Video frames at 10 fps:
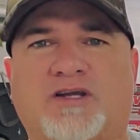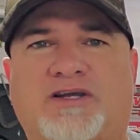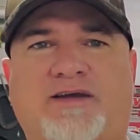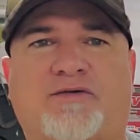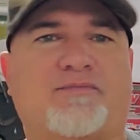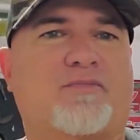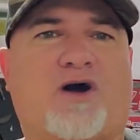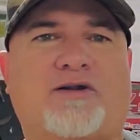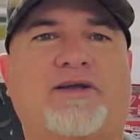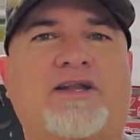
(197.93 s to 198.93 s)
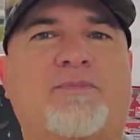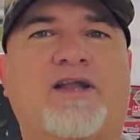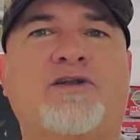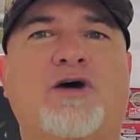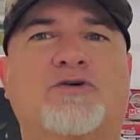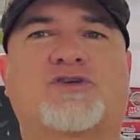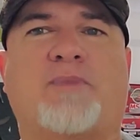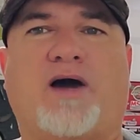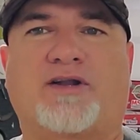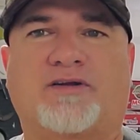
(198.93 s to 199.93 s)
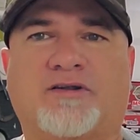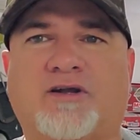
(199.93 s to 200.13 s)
yet hardly anybody knows about it.